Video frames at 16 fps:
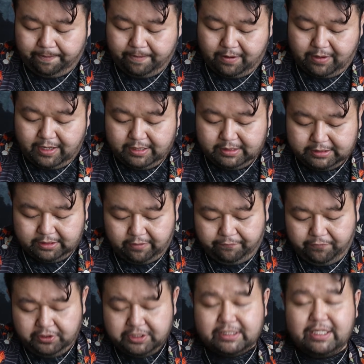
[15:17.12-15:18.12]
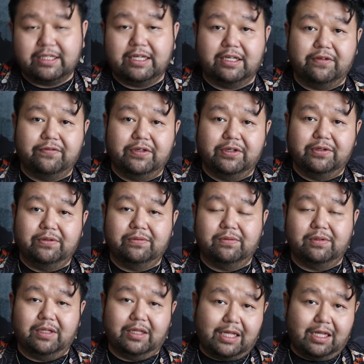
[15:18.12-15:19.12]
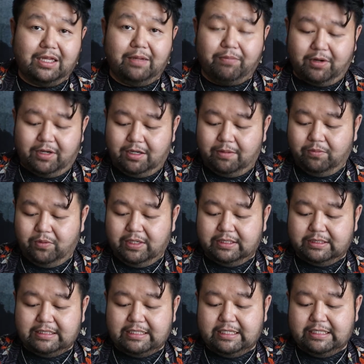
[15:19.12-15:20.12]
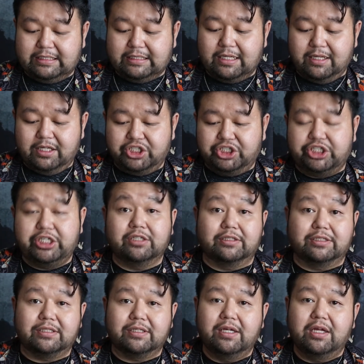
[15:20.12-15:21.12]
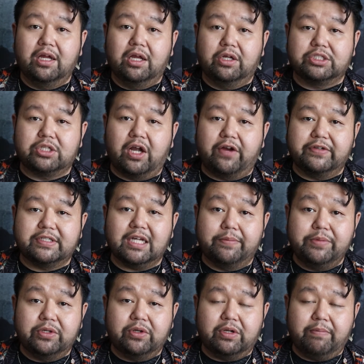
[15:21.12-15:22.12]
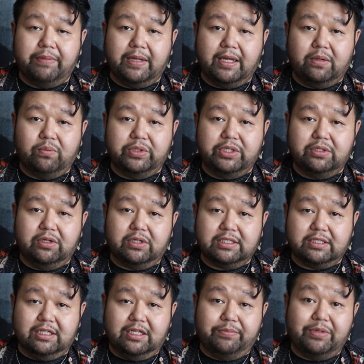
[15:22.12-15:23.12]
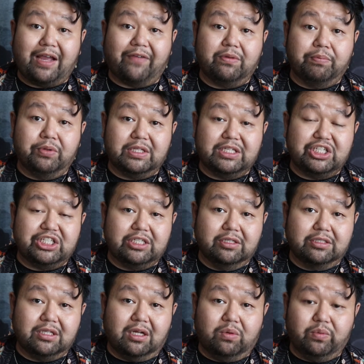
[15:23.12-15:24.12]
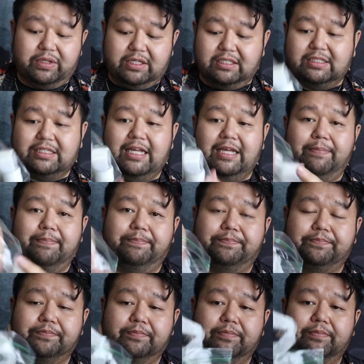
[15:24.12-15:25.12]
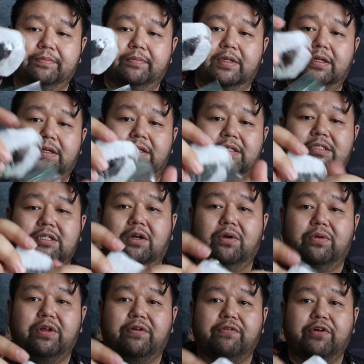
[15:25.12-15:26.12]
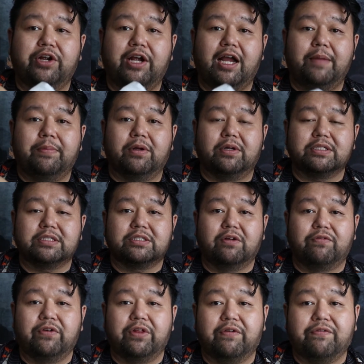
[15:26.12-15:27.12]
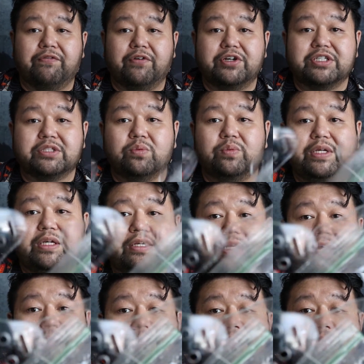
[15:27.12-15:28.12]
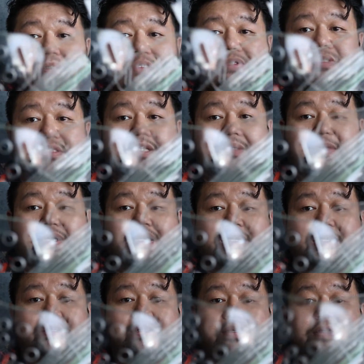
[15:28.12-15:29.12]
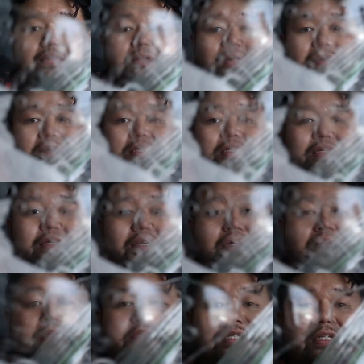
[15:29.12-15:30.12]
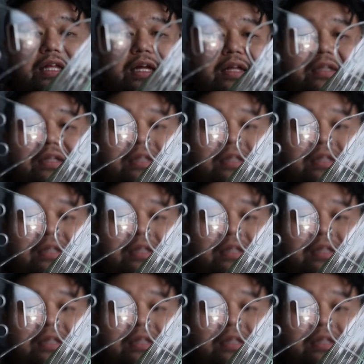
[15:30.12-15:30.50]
Alright, so the first thing they give you that they brought up was these shields. So every time you go to bed, when you go to sleep, you have to put these shields on with this tape. So they're for your eyeballs. So for the first week, I'm still using them at night. See that?